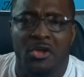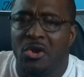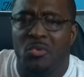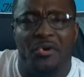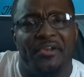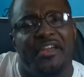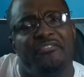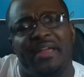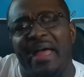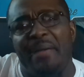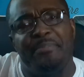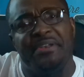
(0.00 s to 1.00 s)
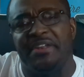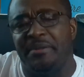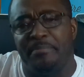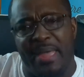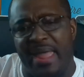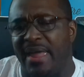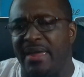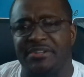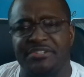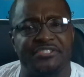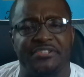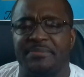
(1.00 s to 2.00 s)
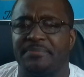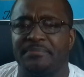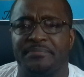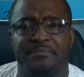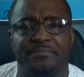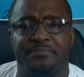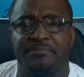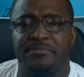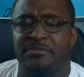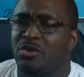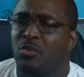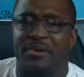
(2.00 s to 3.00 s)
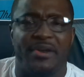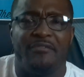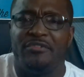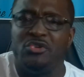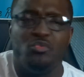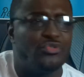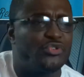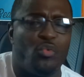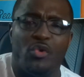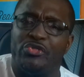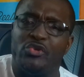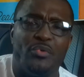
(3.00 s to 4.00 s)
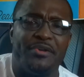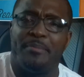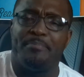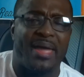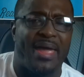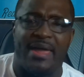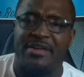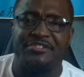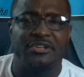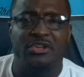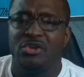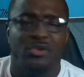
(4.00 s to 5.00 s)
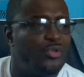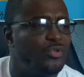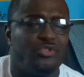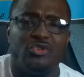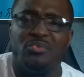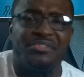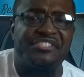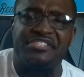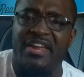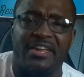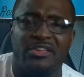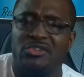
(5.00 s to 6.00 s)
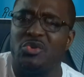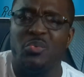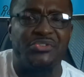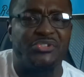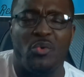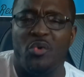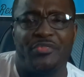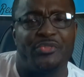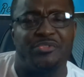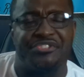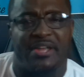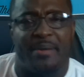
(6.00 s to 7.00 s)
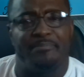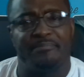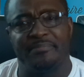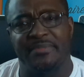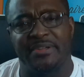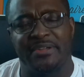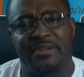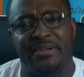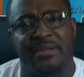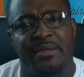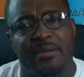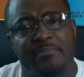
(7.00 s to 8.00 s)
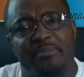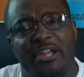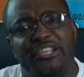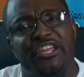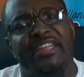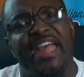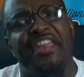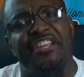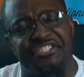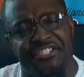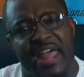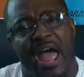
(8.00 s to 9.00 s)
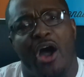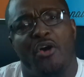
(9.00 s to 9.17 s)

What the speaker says: whatever happened in the past, whatever you was going through in the past, you was sick. You was going through something. But look at us now.